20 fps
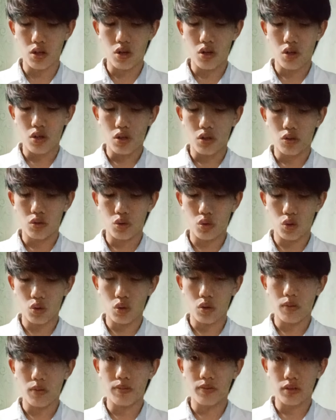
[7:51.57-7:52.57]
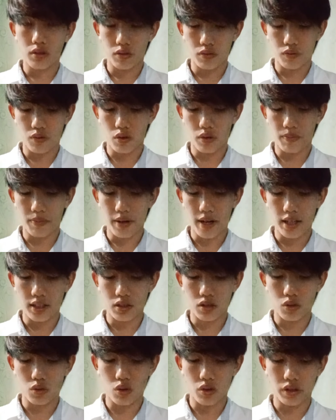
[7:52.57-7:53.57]
for plants to gain food.
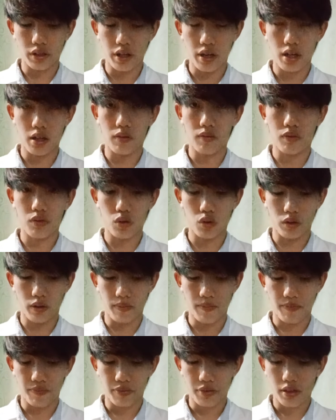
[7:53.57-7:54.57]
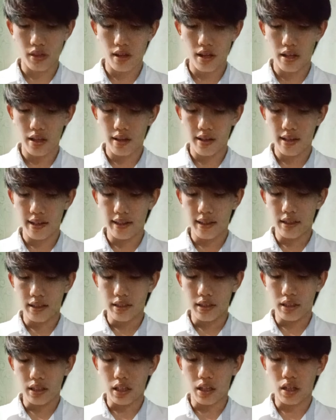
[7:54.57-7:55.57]
It
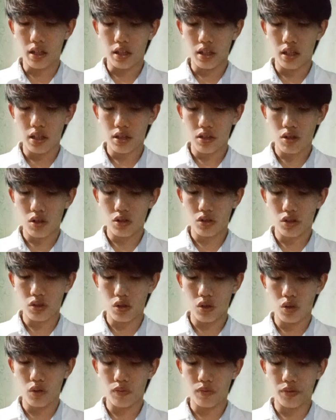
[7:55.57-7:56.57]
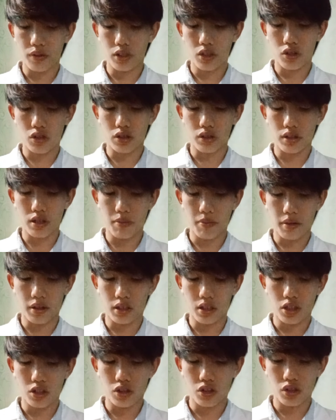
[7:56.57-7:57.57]
also features the magnesium atom in the
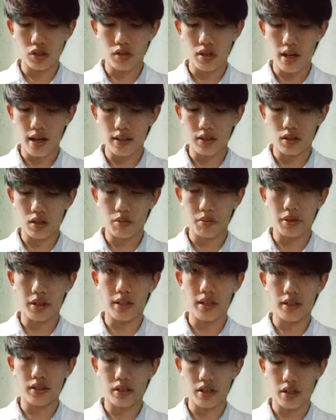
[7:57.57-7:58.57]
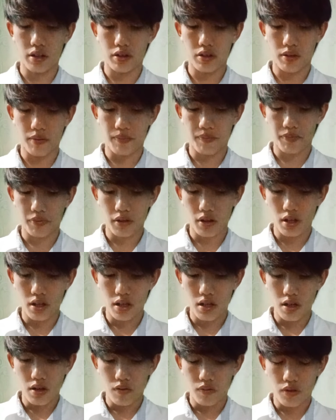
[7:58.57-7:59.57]
center. Porphyrin ring
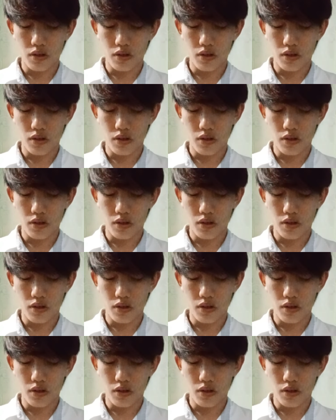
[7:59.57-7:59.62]
are